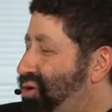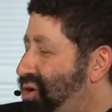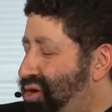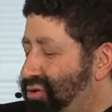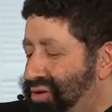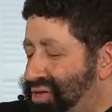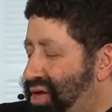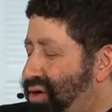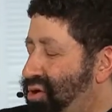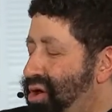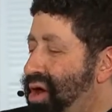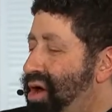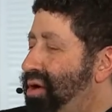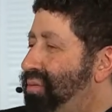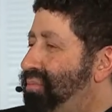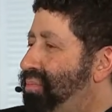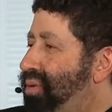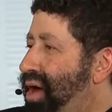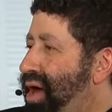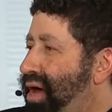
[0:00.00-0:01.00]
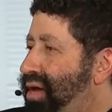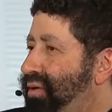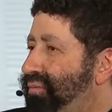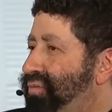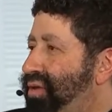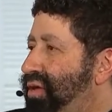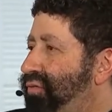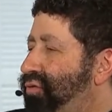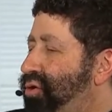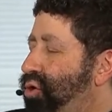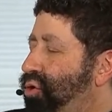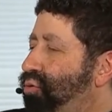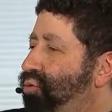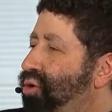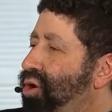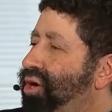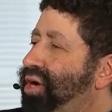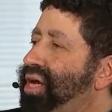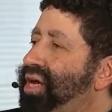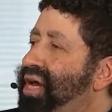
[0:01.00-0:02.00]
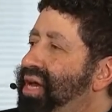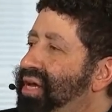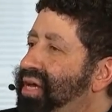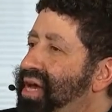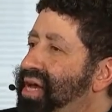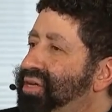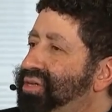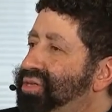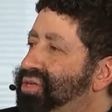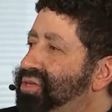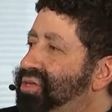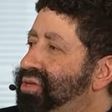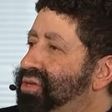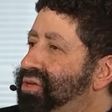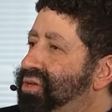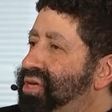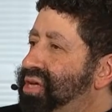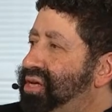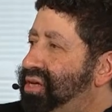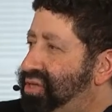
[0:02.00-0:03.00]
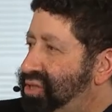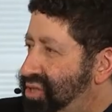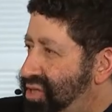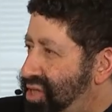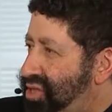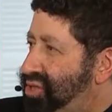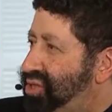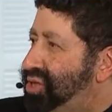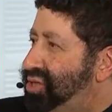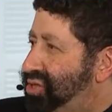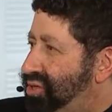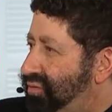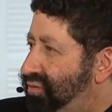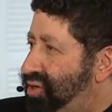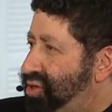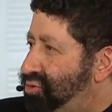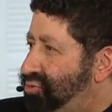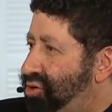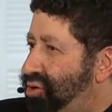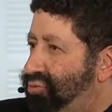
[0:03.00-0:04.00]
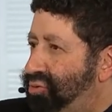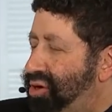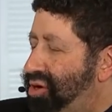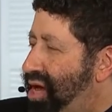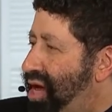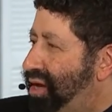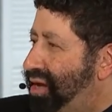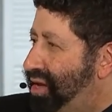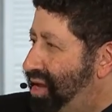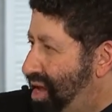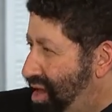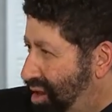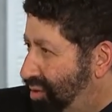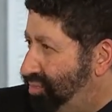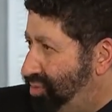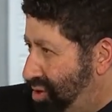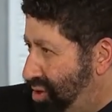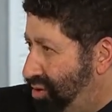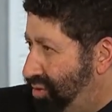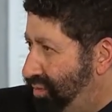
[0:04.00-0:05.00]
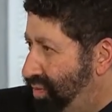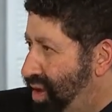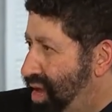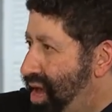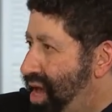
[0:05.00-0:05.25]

You can criticize. But if you're working against the existence of Israel, we're not going to help you.